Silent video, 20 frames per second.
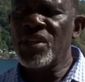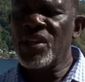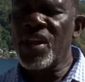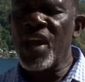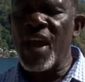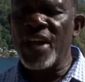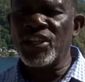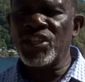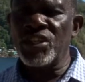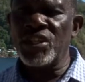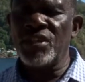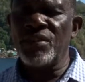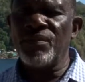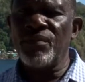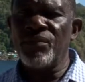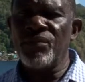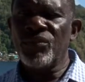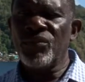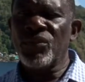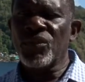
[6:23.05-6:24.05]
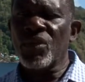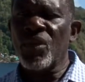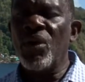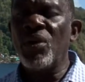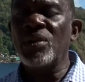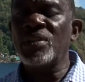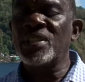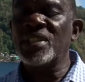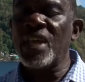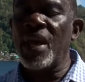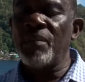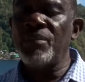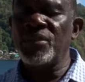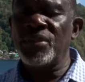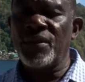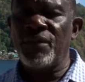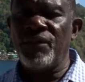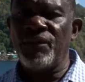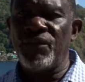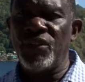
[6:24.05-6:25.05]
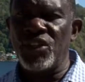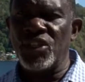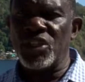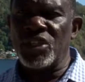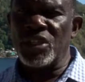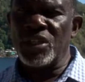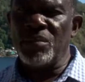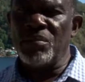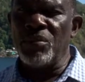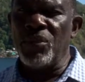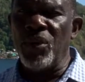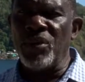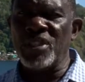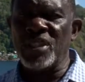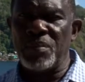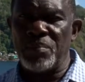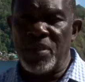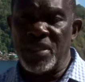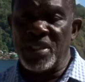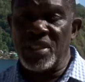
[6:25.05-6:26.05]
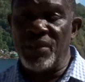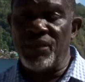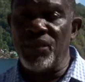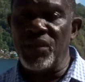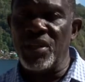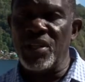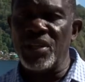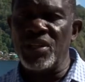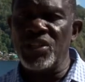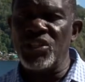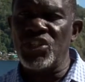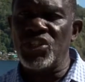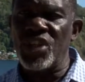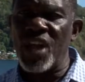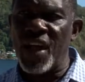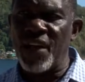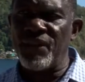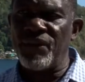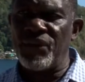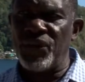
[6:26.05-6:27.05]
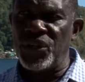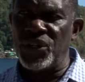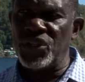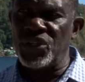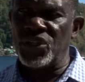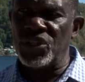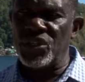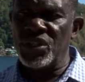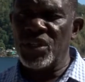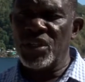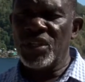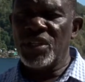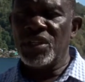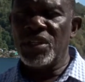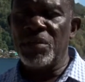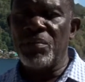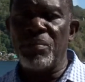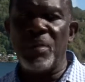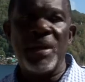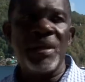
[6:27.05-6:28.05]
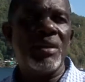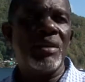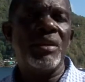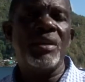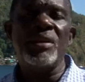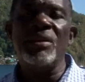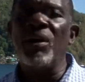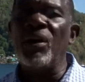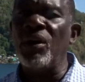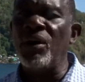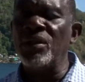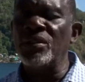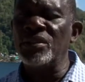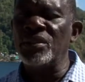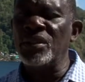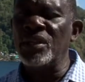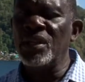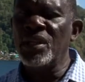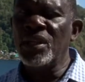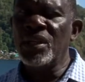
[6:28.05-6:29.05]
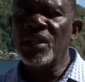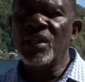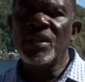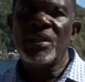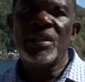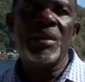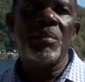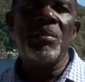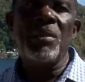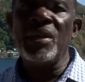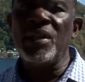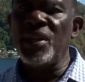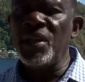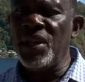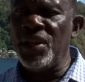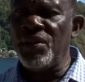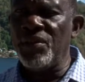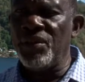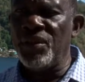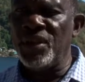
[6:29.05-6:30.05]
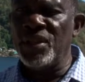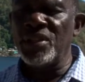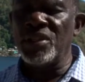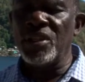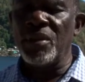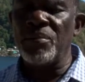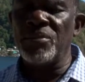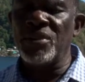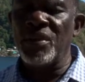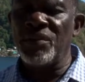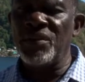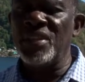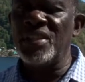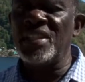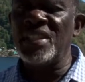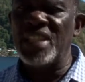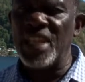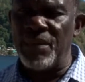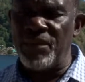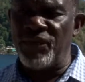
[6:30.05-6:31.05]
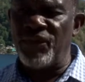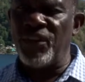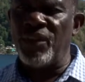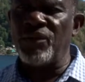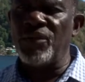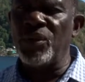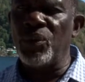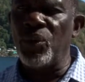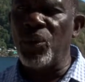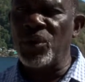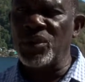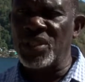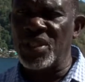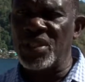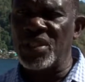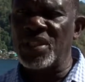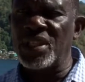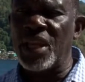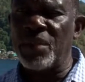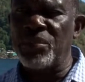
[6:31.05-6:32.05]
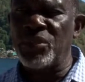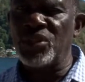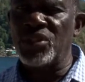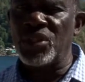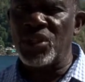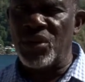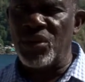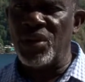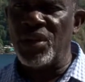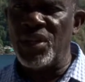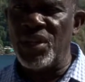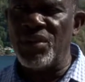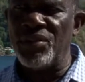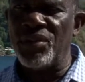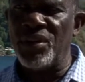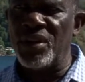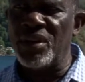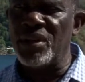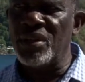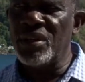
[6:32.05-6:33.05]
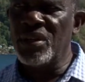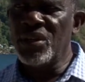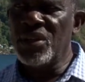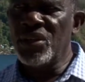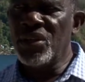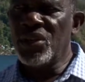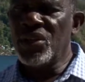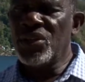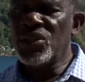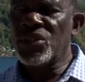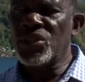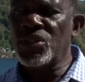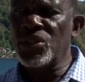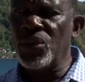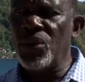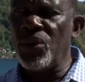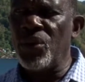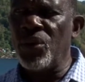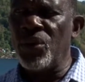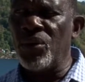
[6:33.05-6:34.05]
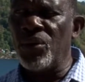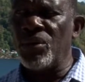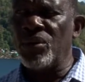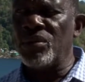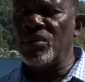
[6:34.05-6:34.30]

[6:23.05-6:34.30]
catching all types of fish, more specifically jackfish, depending on the main area in terms of the depth of the waters in that particular area. So